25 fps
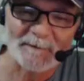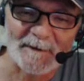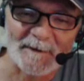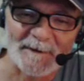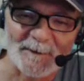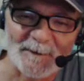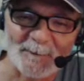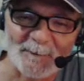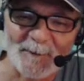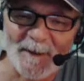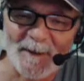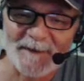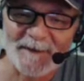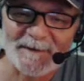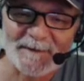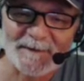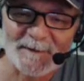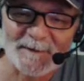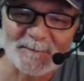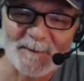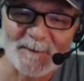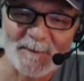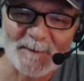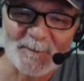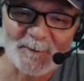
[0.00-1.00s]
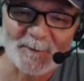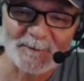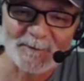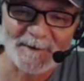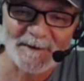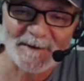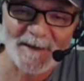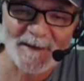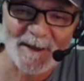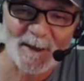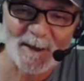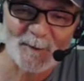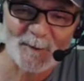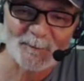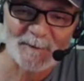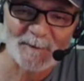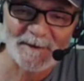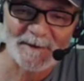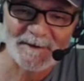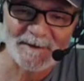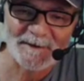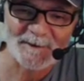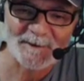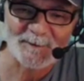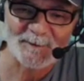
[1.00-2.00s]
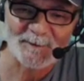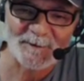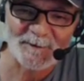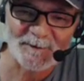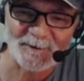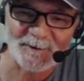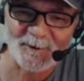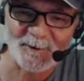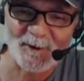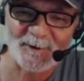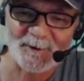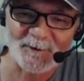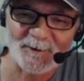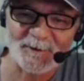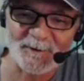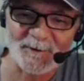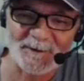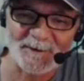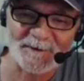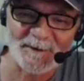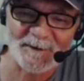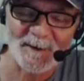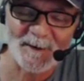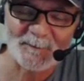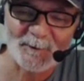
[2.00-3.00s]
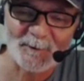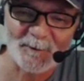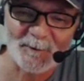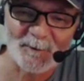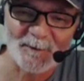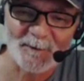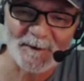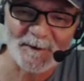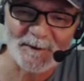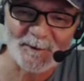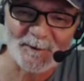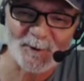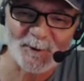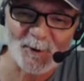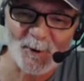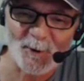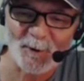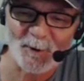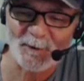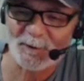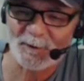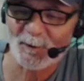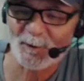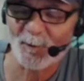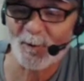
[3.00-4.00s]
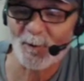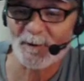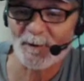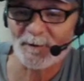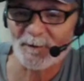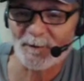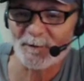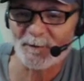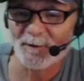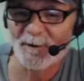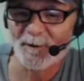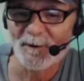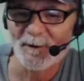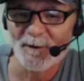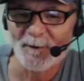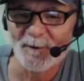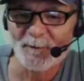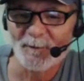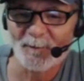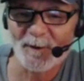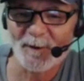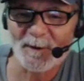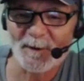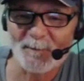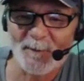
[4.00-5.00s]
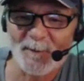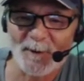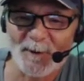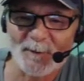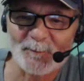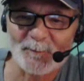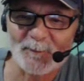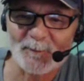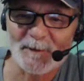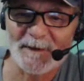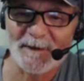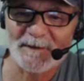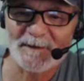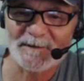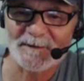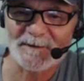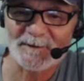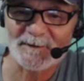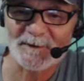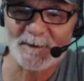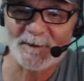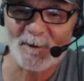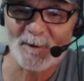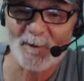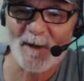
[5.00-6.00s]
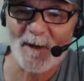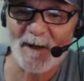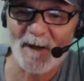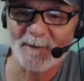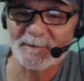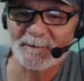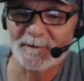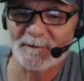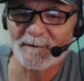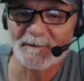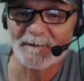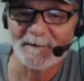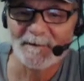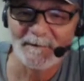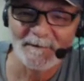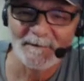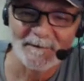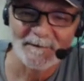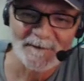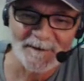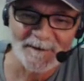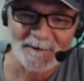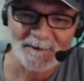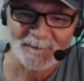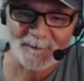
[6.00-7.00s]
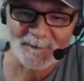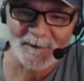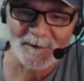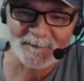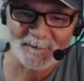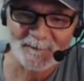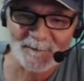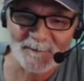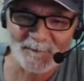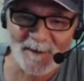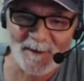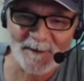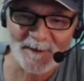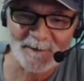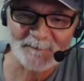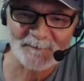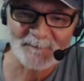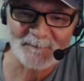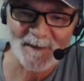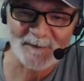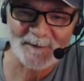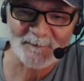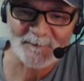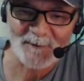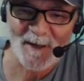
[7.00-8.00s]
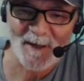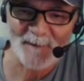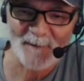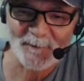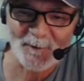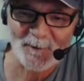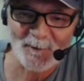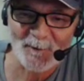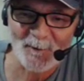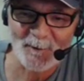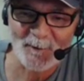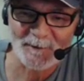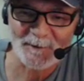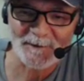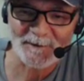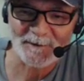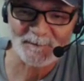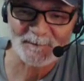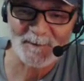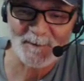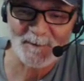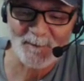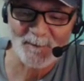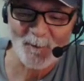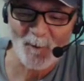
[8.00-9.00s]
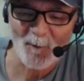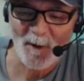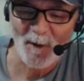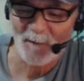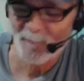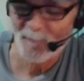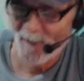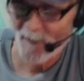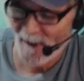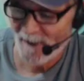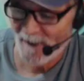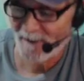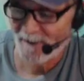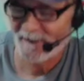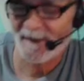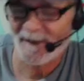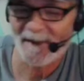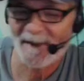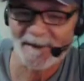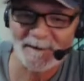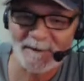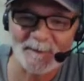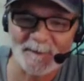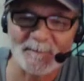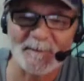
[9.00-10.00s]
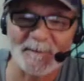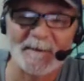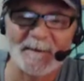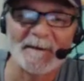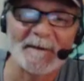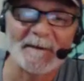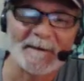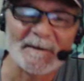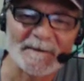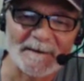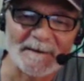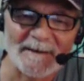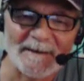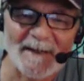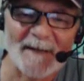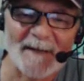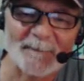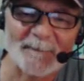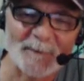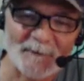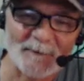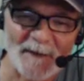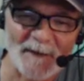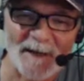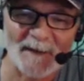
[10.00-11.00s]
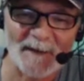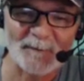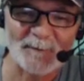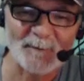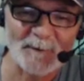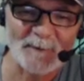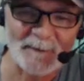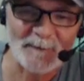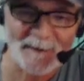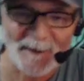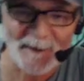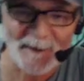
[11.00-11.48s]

get arrested. People need help. They need, the judge is going to tell them to go get insurance. So what a better place than to go out in front by traffic court as people walk by and hand them the advertisement of the